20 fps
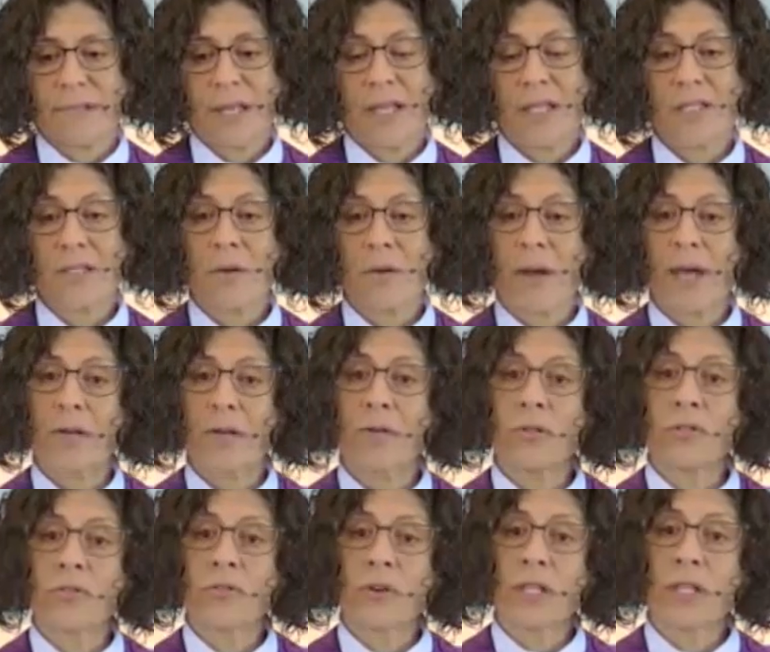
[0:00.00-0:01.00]
And so I
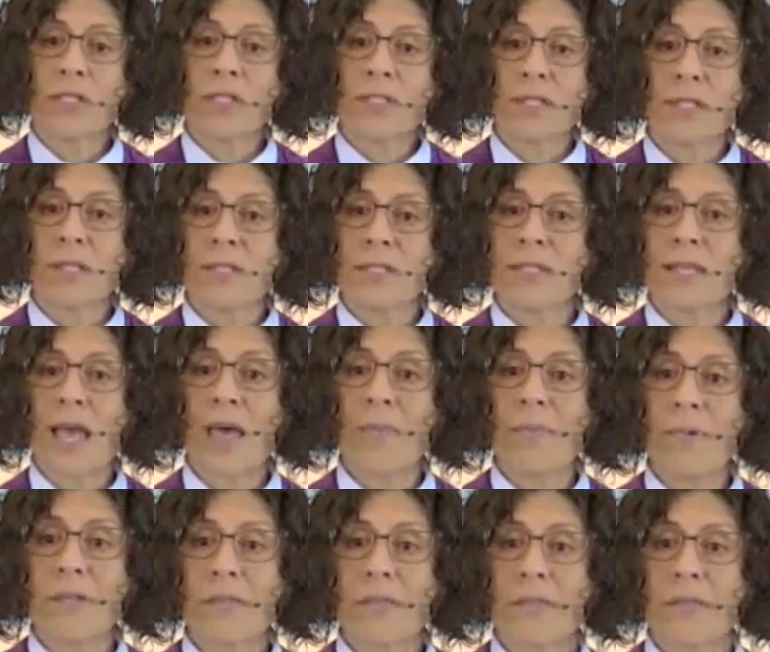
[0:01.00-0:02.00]
don't trust in the
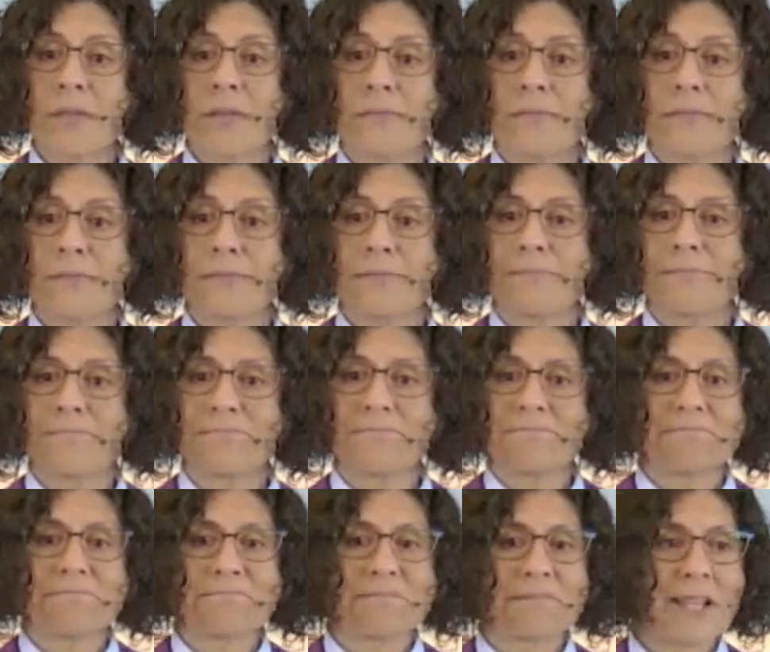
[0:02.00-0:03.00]
Sabbath.
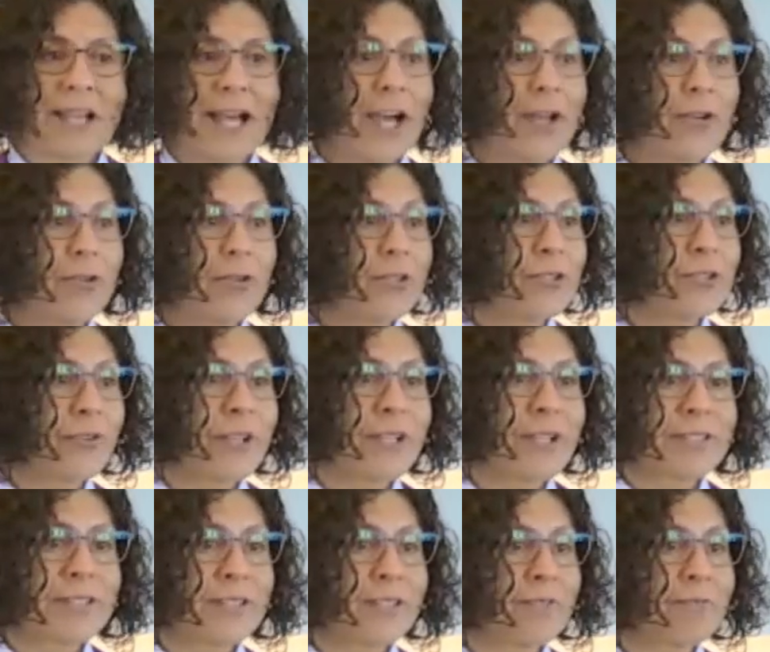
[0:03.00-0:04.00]
I don't
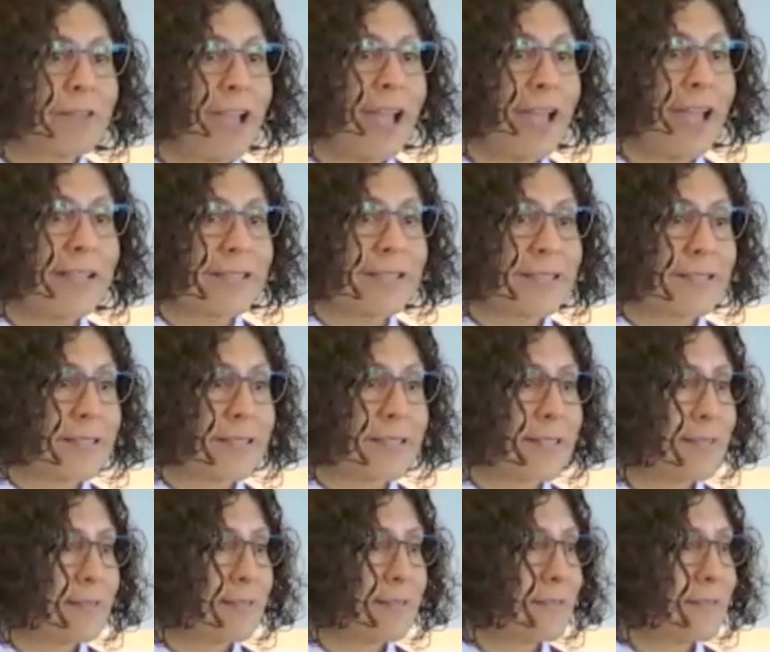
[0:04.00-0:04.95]
trust in rest.